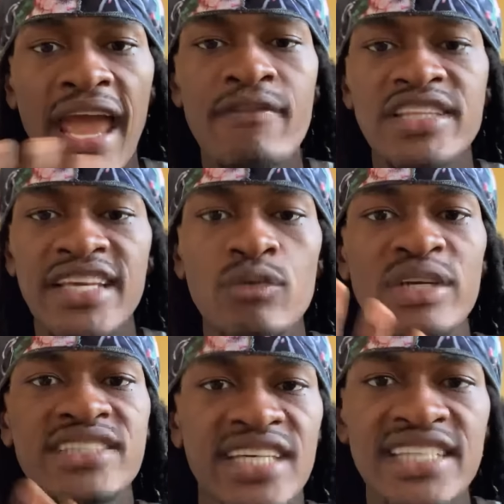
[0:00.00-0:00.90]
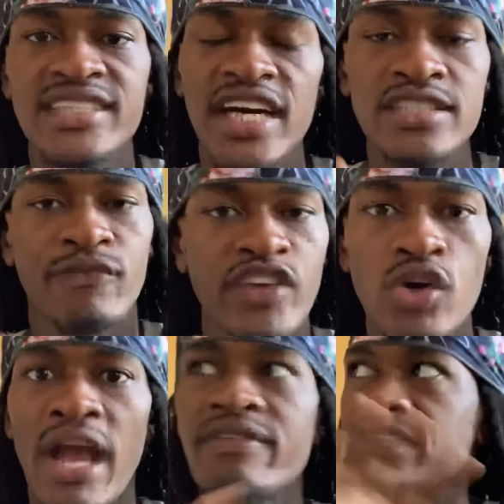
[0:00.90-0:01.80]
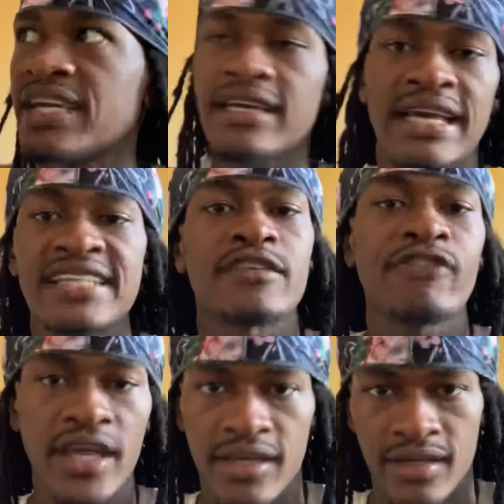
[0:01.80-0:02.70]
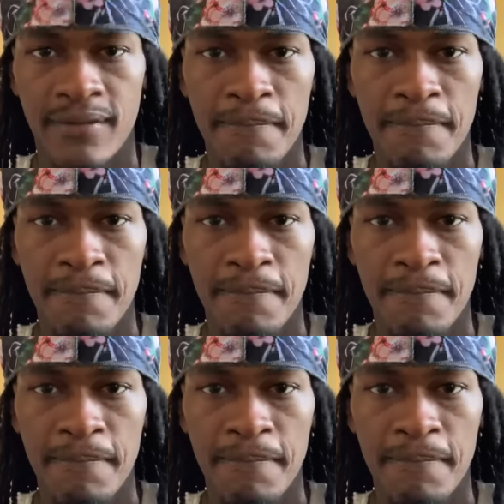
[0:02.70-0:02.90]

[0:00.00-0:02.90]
everything we t touch, feel, everything is fake.